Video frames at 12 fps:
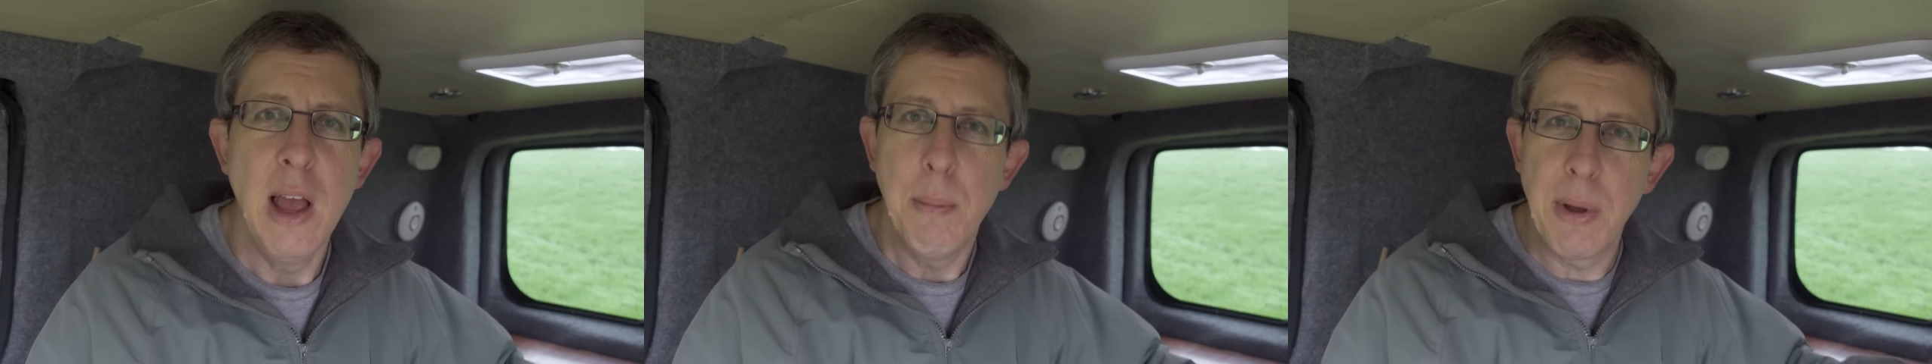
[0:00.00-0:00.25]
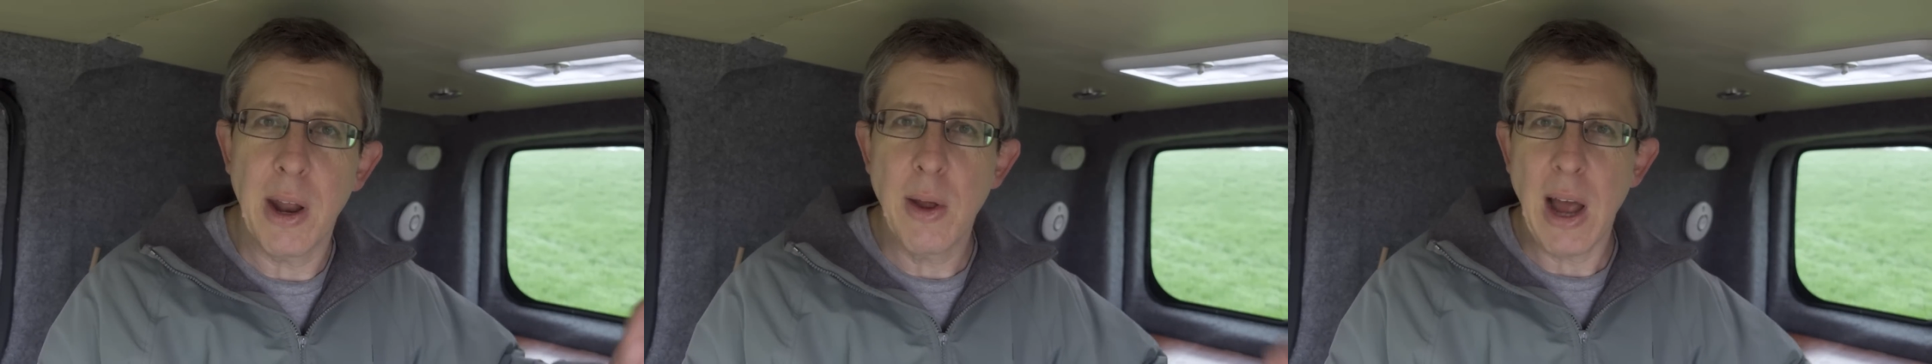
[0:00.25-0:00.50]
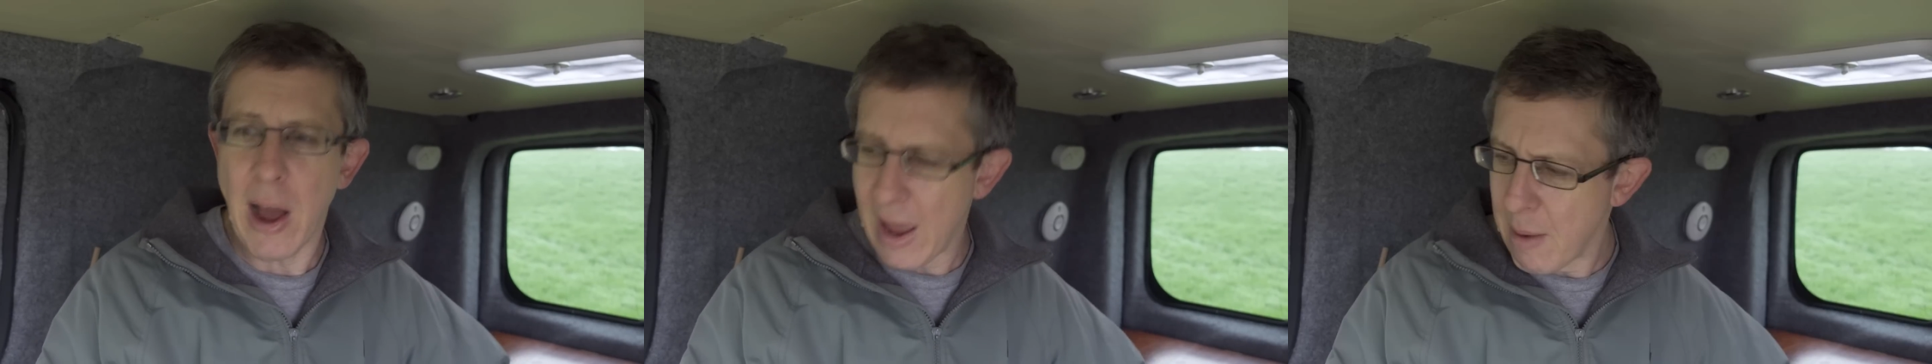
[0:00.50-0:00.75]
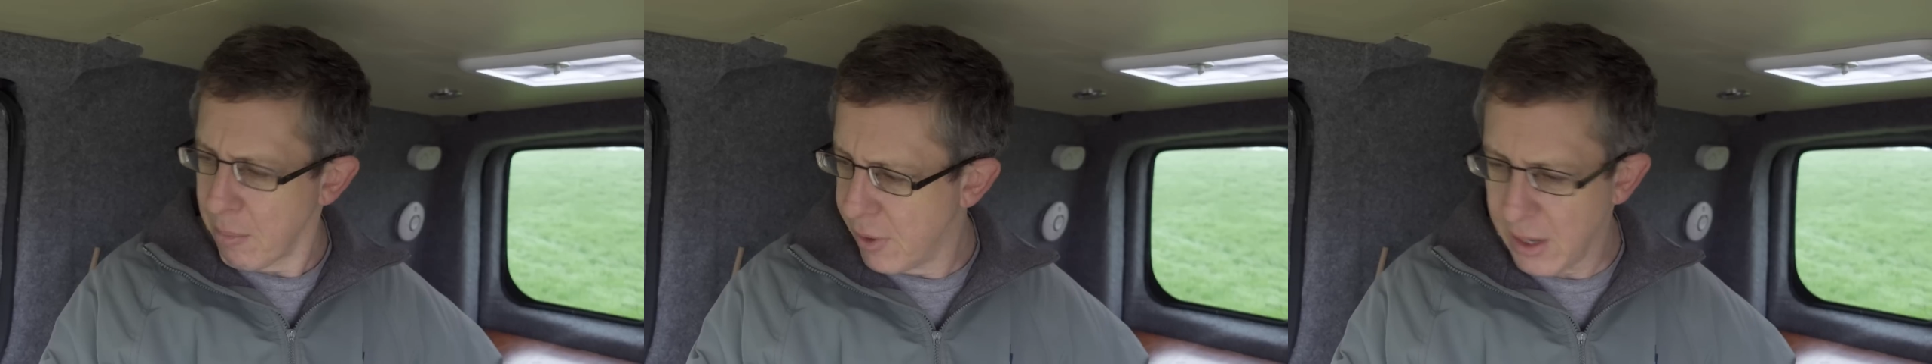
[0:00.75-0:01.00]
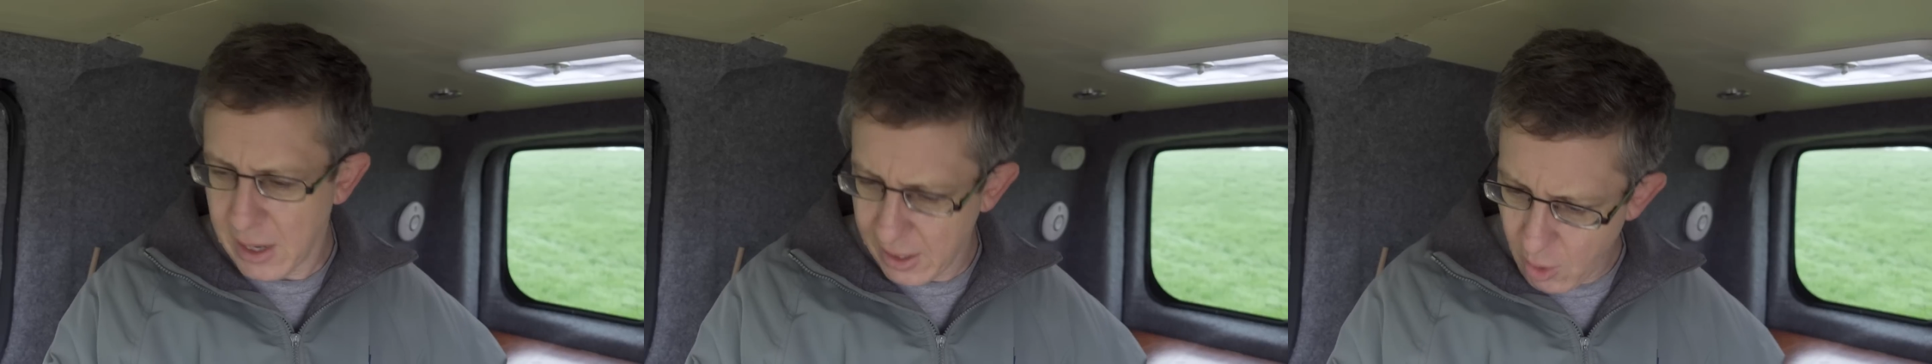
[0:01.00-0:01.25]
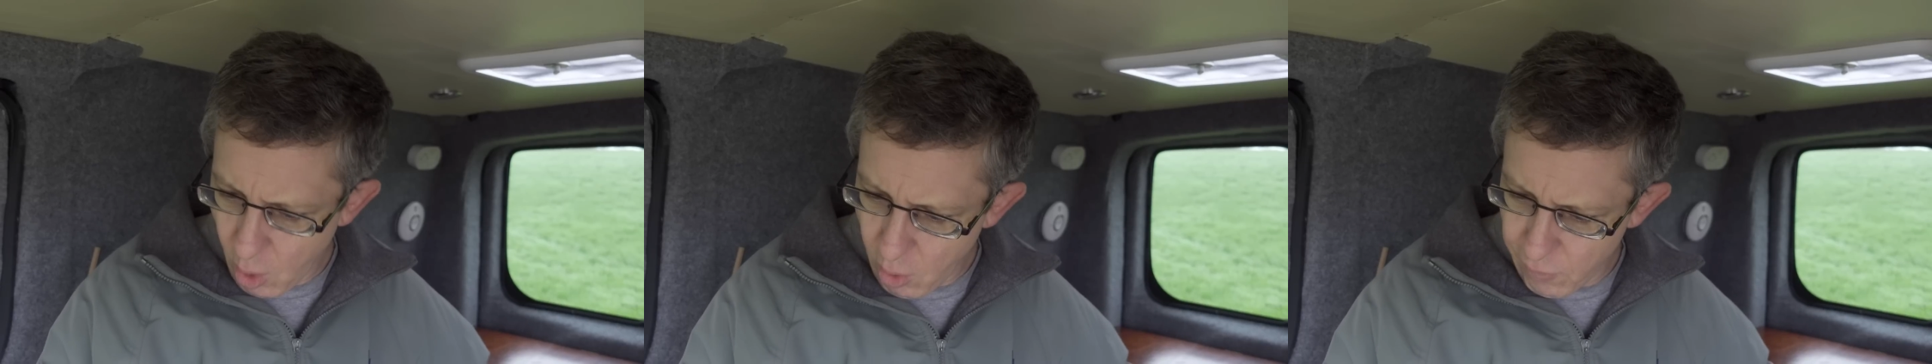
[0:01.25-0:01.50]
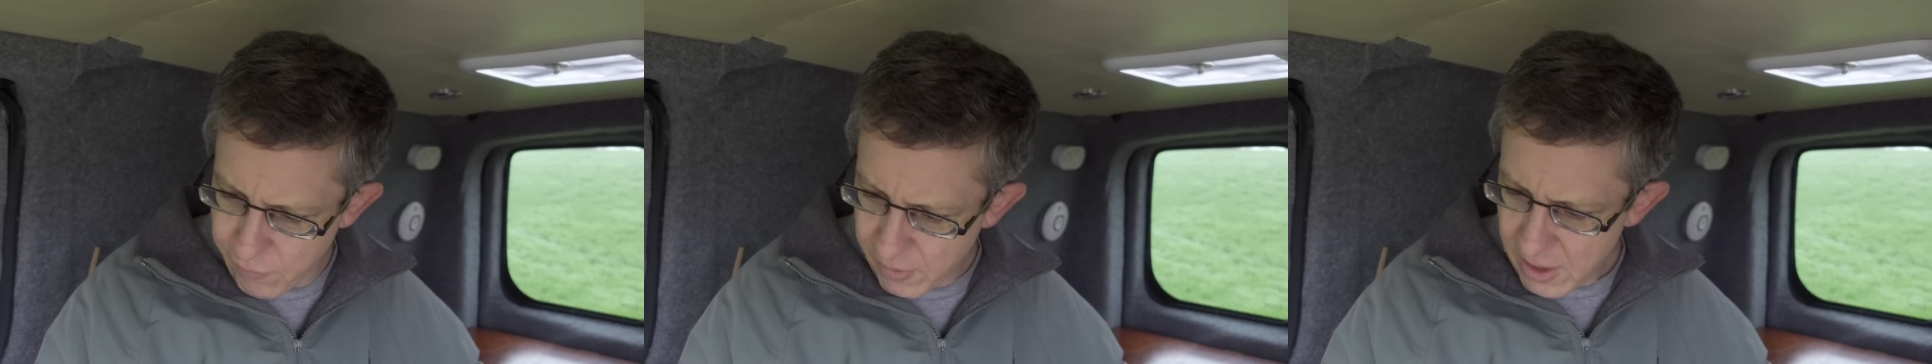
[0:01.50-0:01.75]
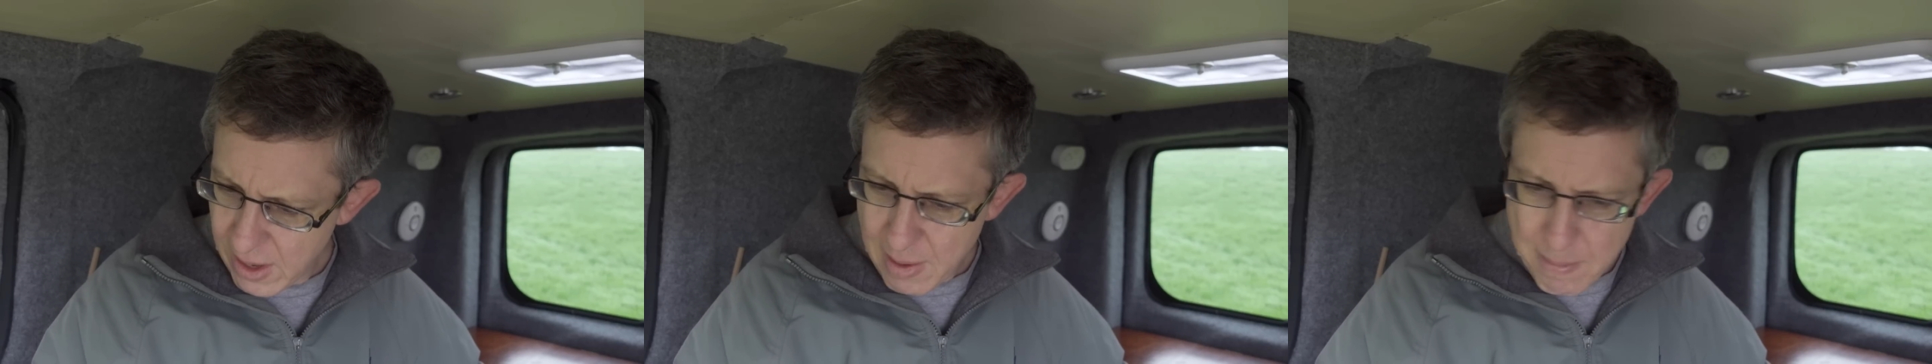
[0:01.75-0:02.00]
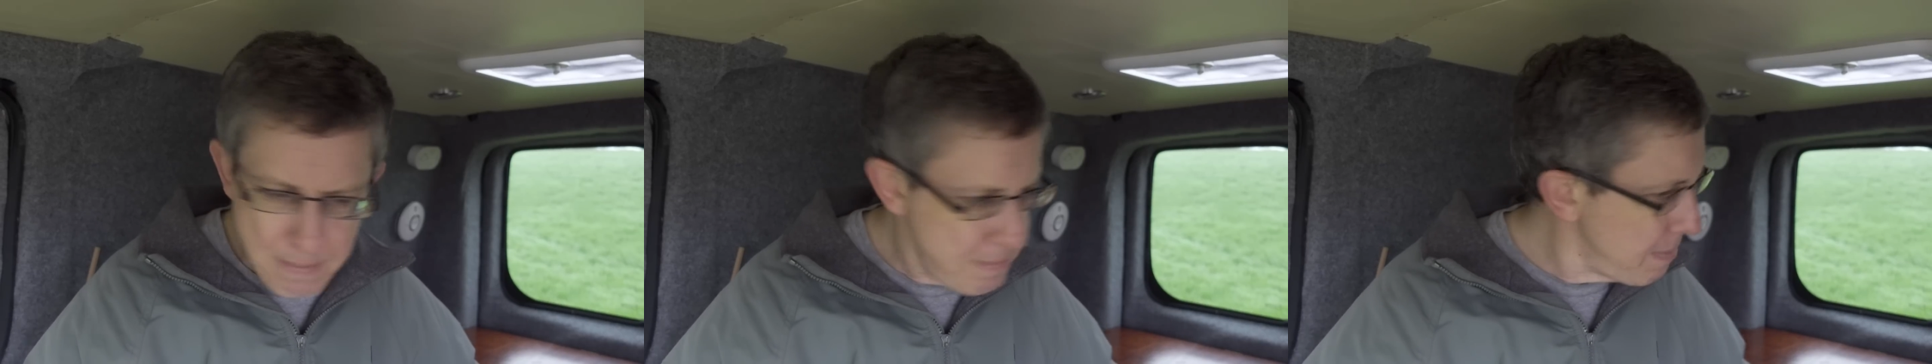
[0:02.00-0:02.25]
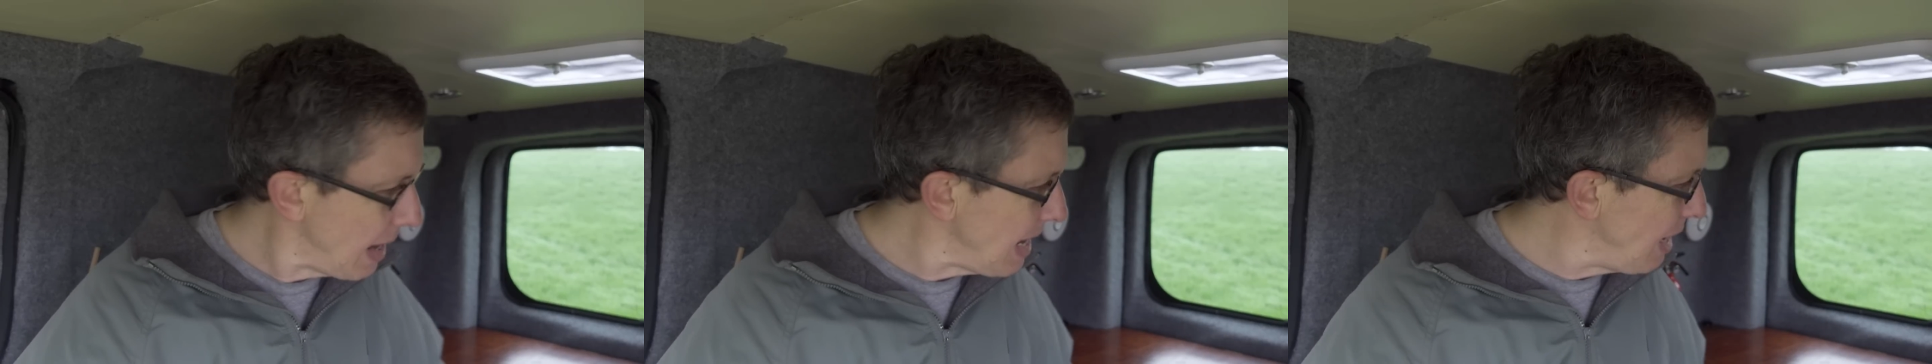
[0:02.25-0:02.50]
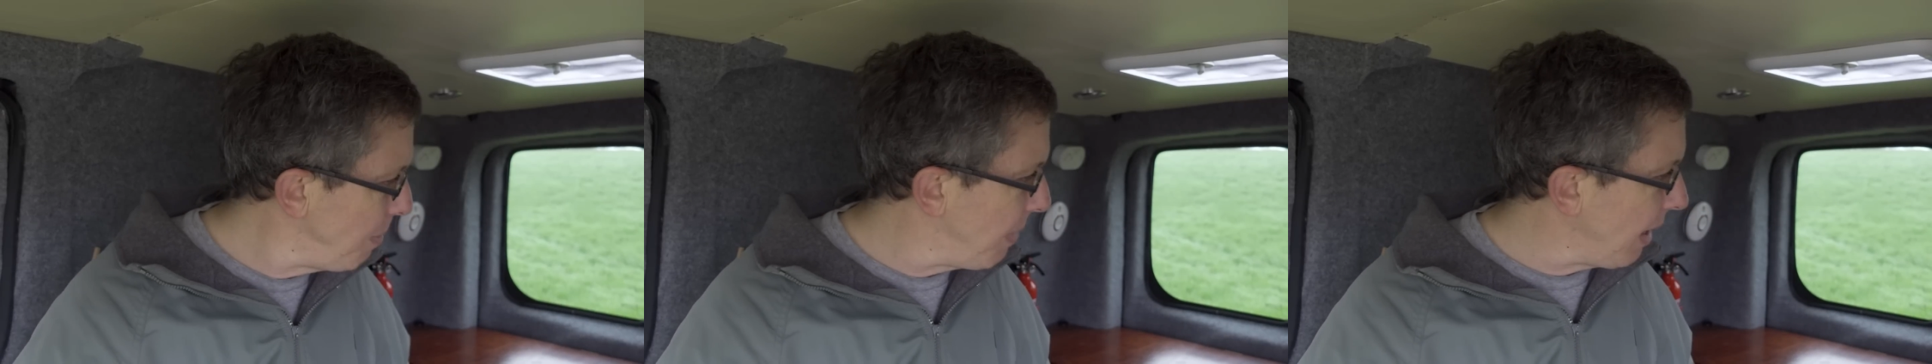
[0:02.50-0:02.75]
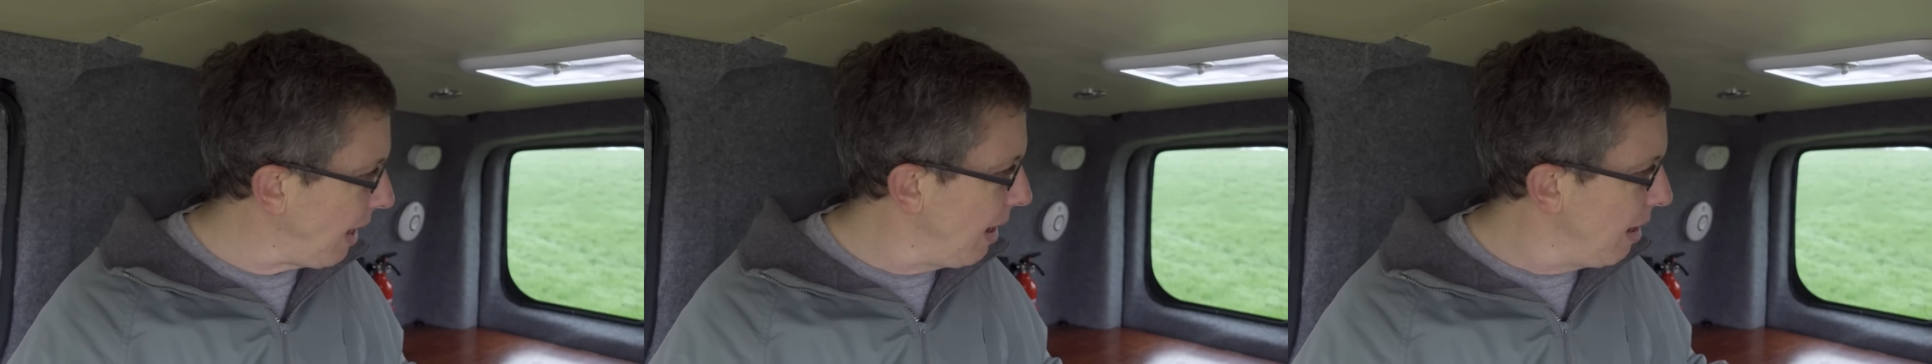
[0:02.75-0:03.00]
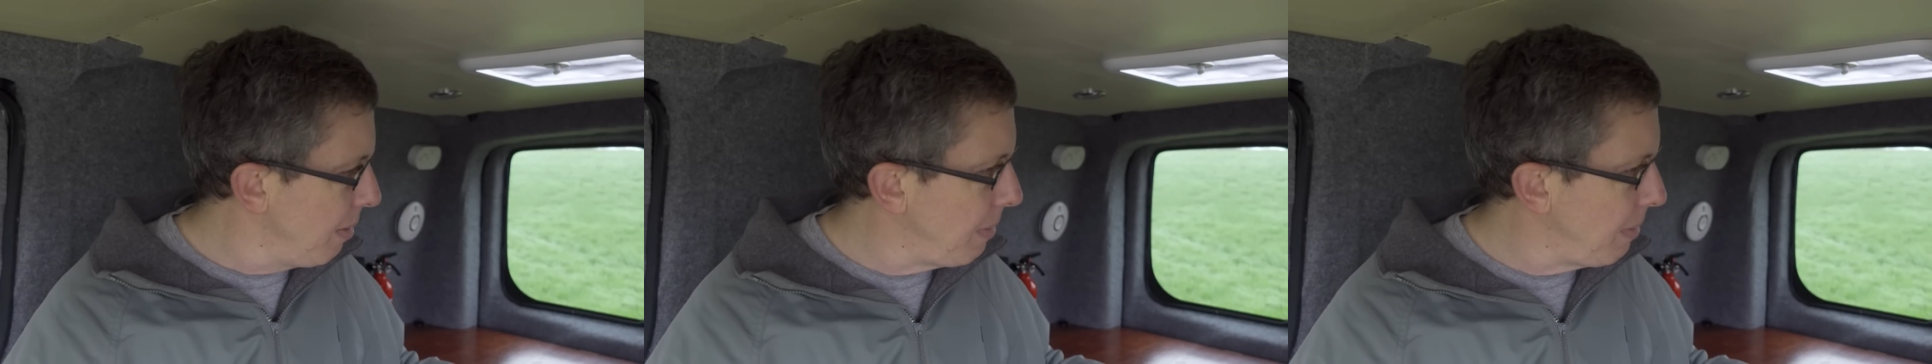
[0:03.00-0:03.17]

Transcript: But I am thinking of maybe